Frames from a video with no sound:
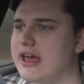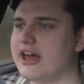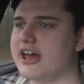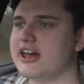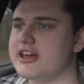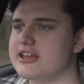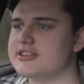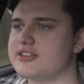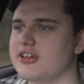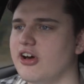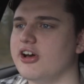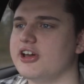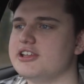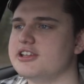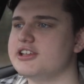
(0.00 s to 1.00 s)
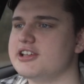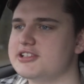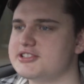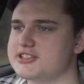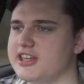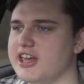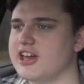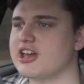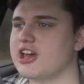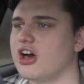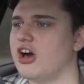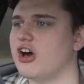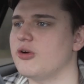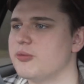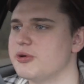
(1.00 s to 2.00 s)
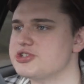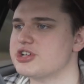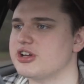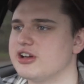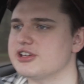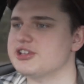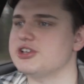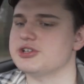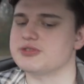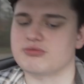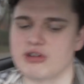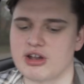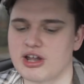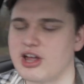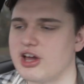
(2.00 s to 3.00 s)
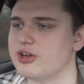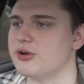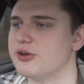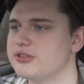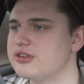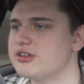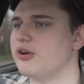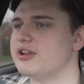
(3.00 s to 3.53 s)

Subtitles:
And I needed to get a car which I could rely on